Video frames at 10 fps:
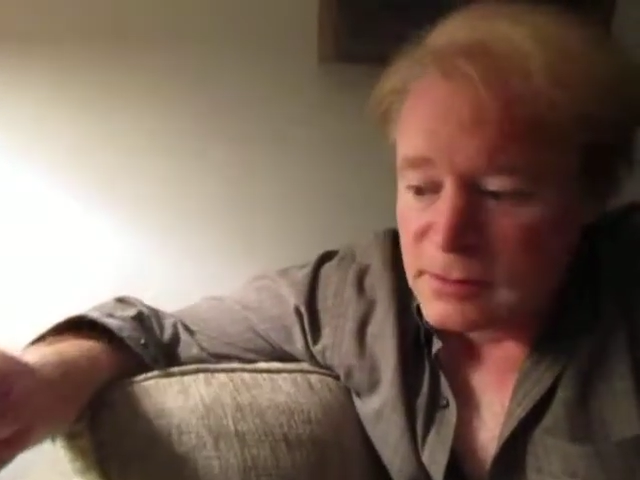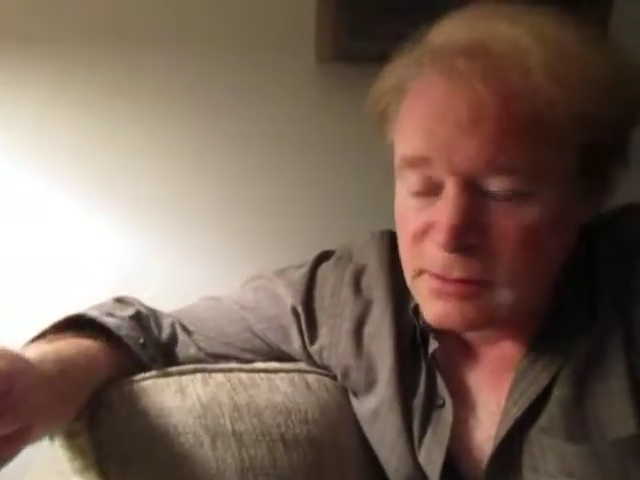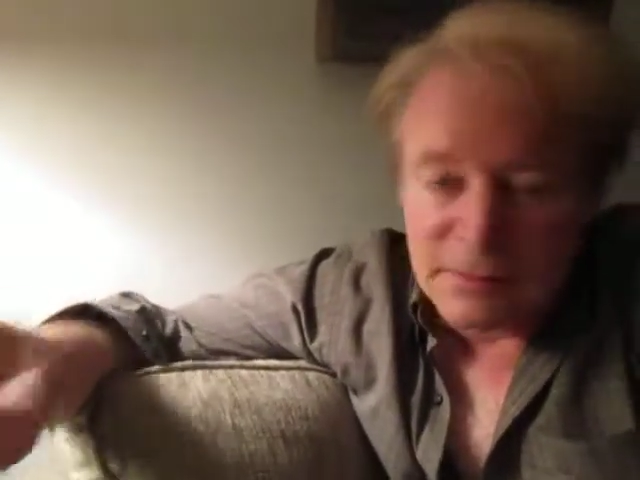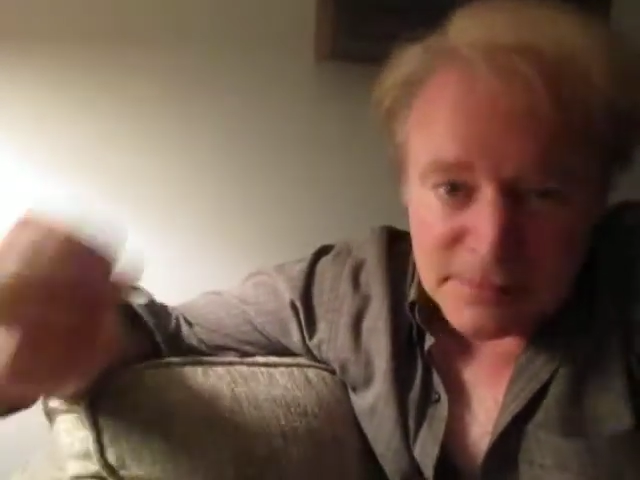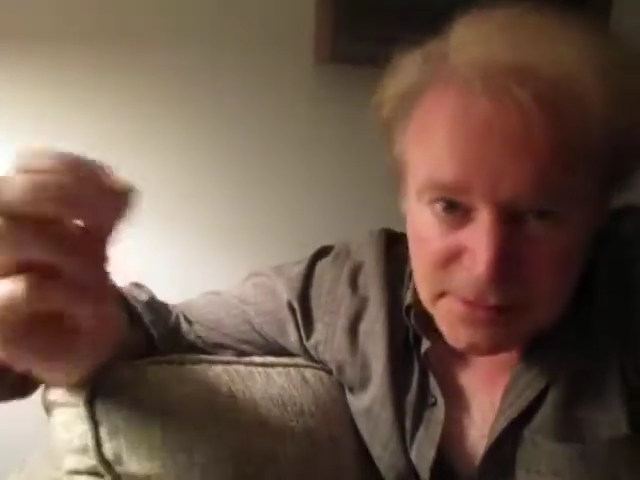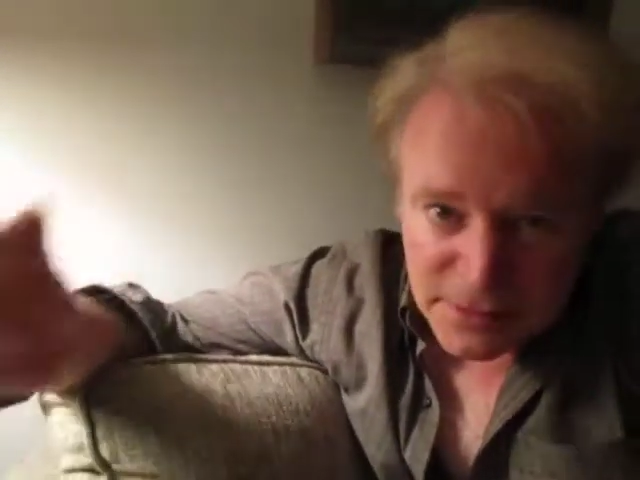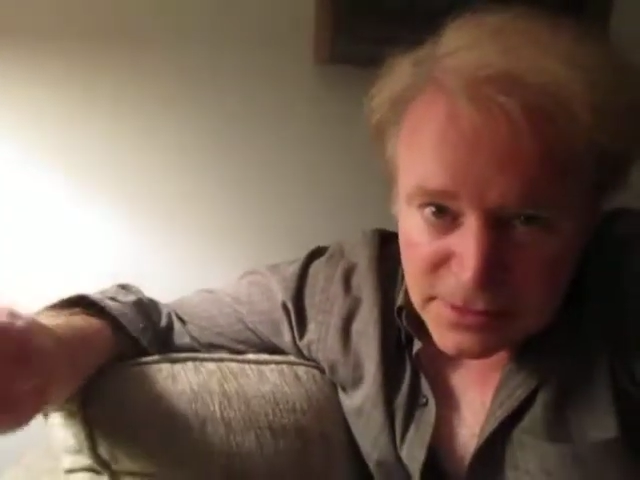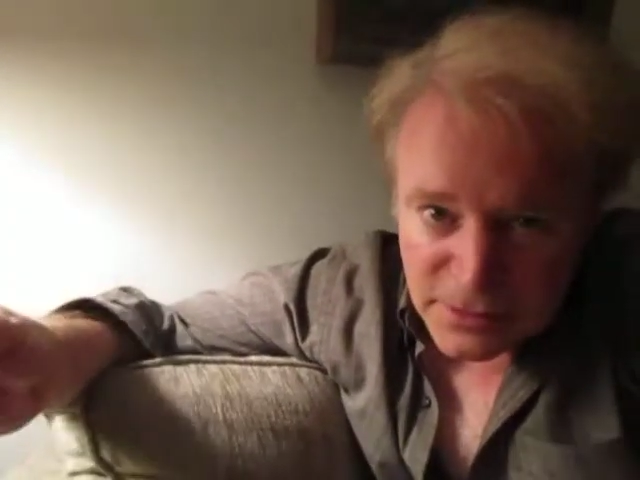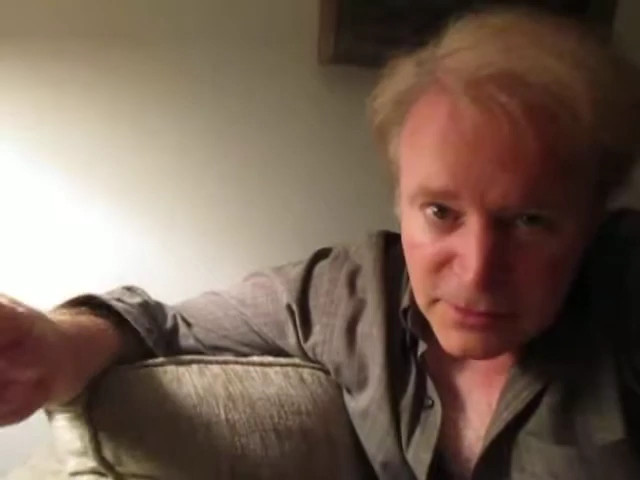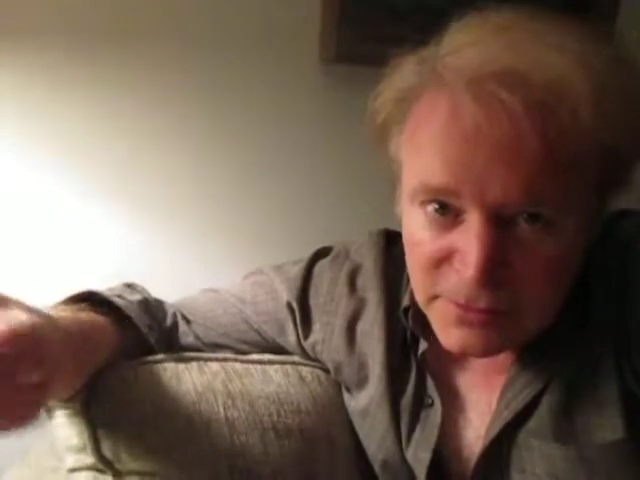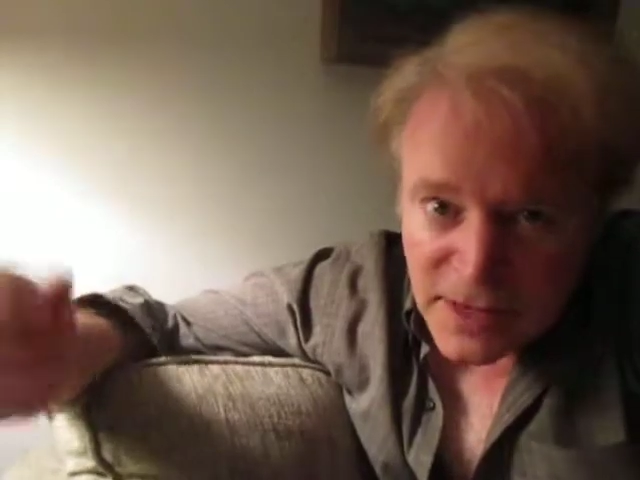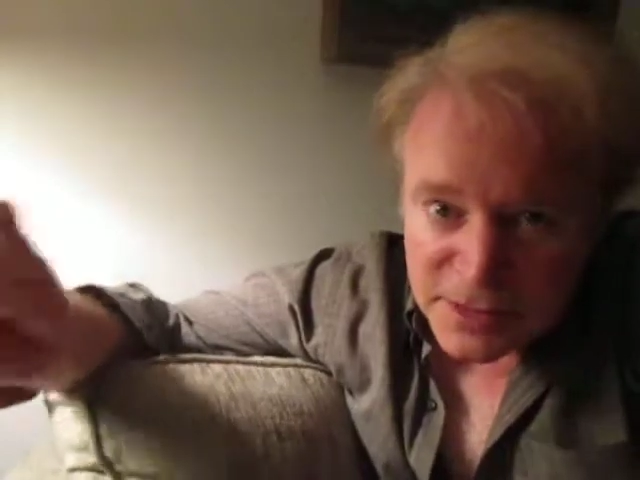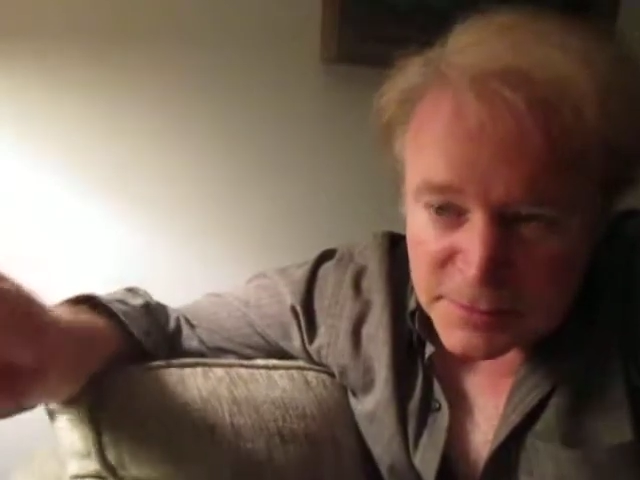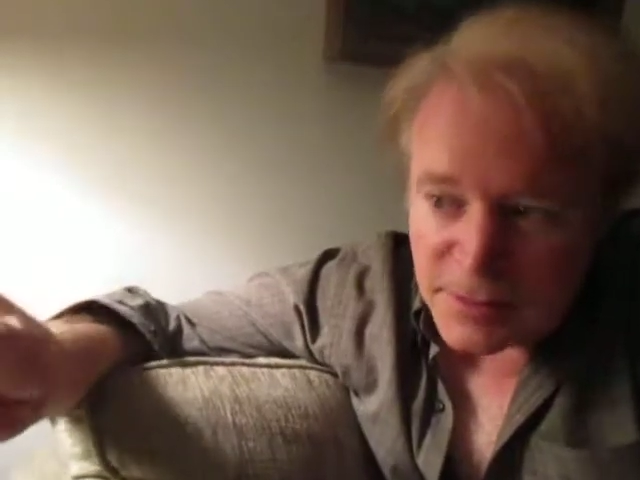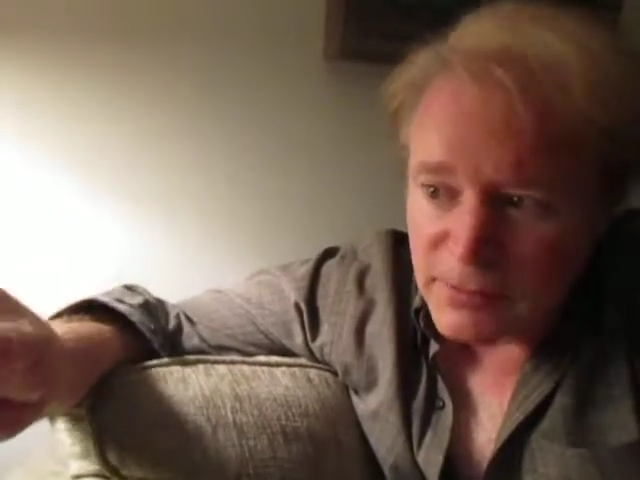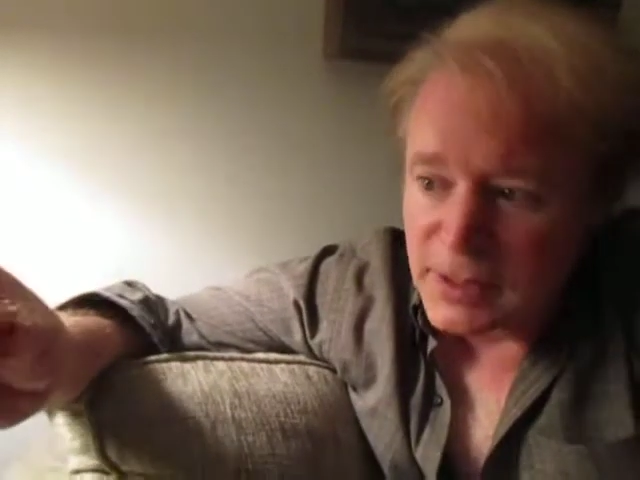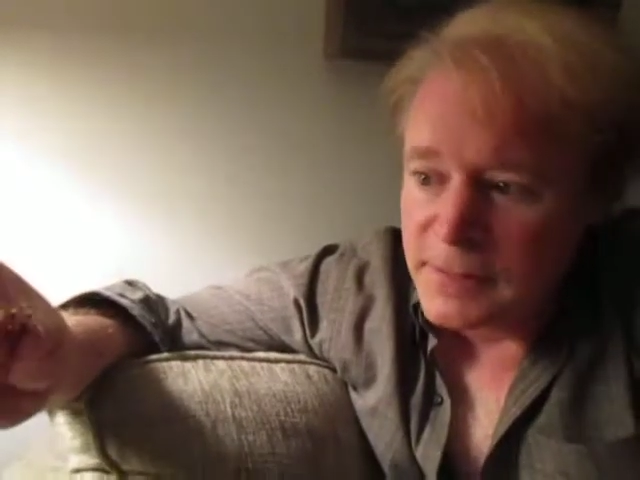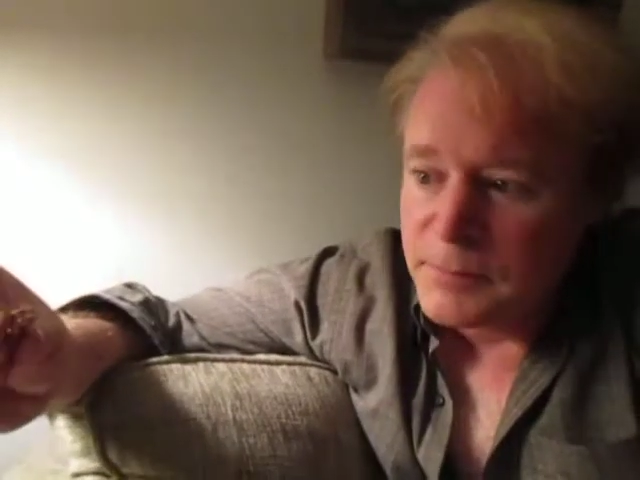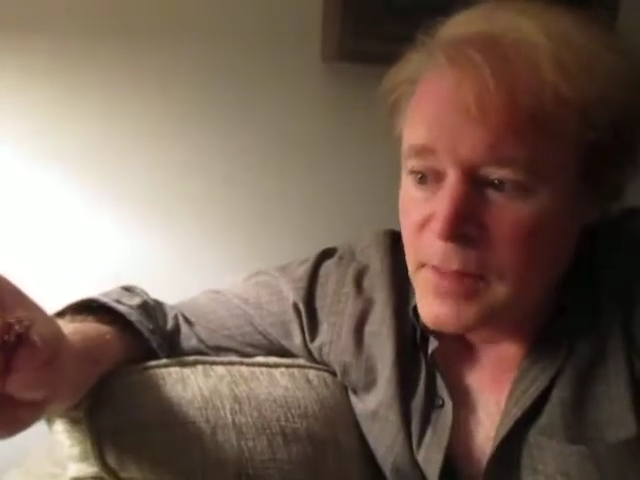the New Testament, really,